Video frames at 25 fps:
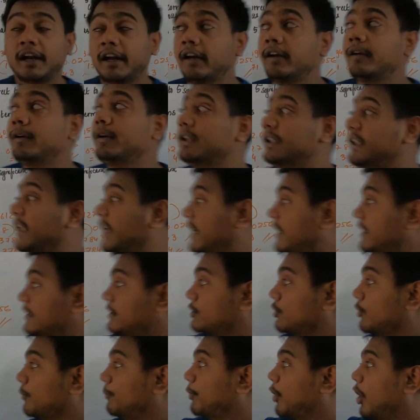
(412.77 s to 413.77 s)
did
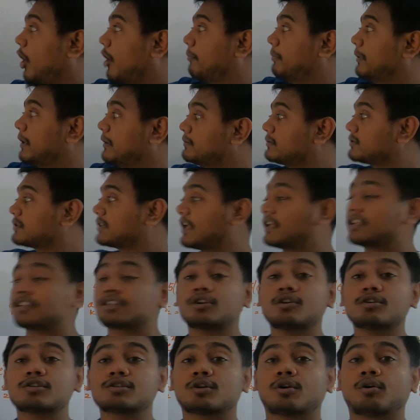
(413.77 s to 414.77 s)
these two problems
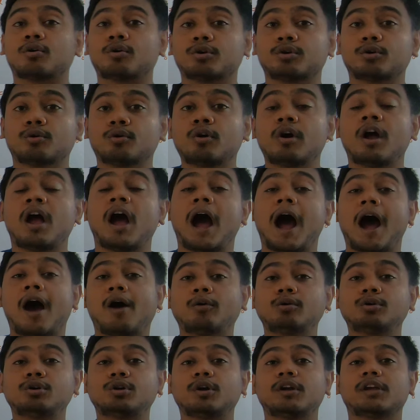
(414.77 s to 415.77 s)
just to show you
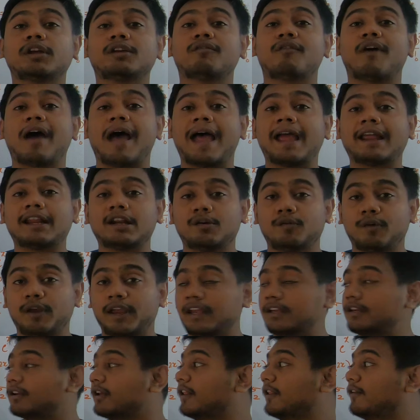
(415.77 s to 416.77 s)
how to
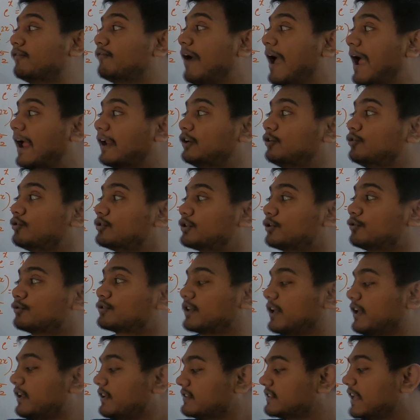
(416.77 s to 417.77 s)
evaluate values
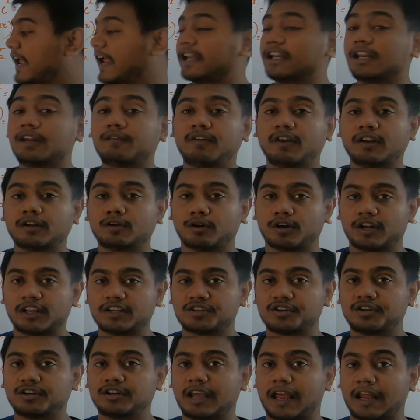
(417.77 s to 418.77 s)
using scientific
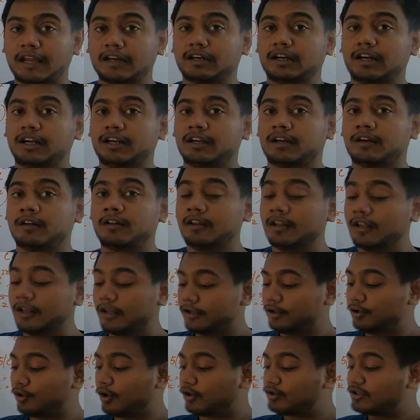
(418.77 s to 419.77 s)
notation calculator.
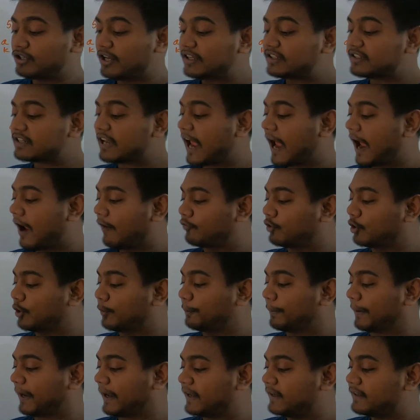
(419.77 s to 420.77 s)
You just have
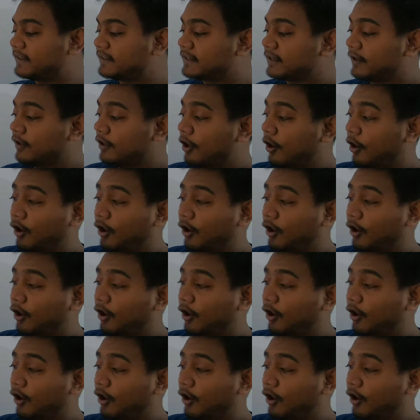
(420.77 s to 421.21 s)
to press